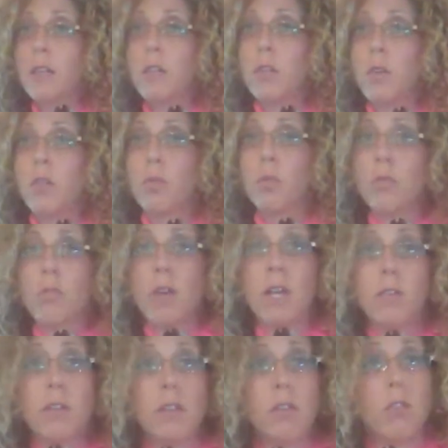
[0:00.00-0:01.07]
and clearance was
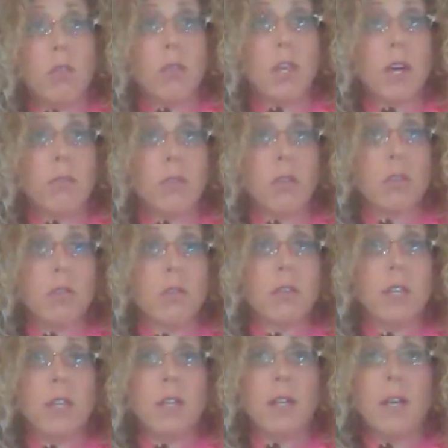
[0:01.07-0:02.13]
granted in
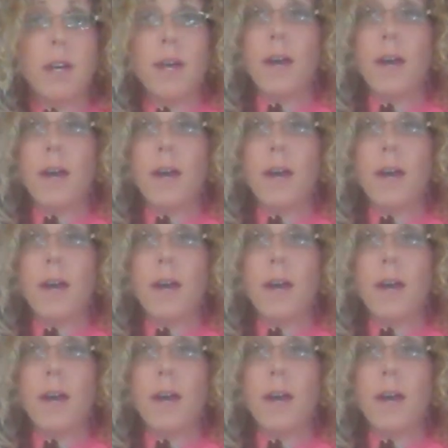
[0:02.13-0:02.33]
2013.